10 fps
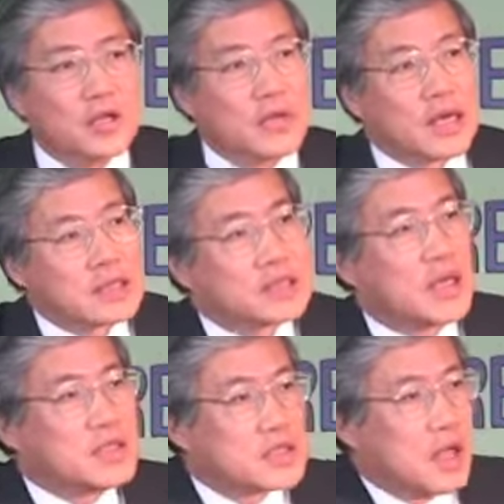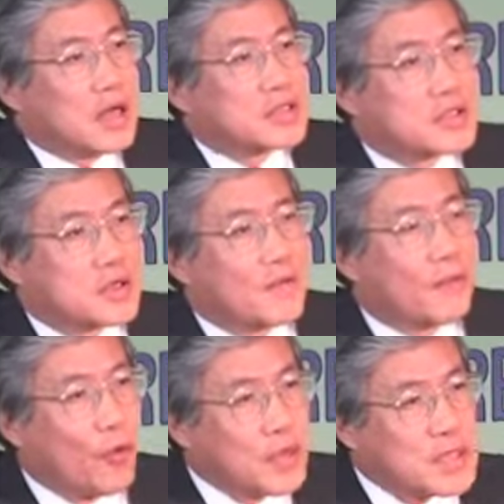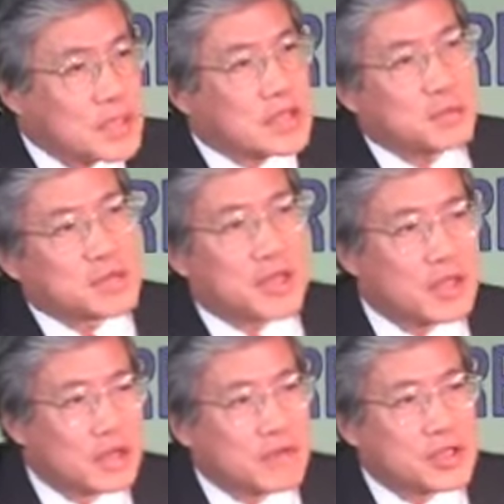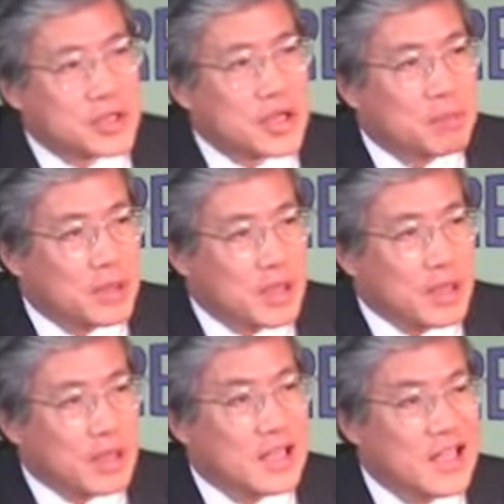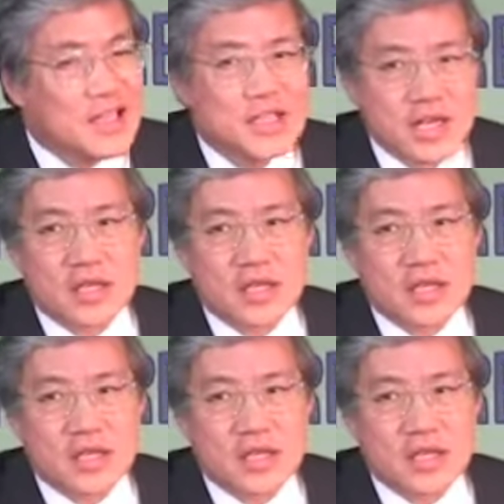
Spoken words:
United States lost 46% of its GDP in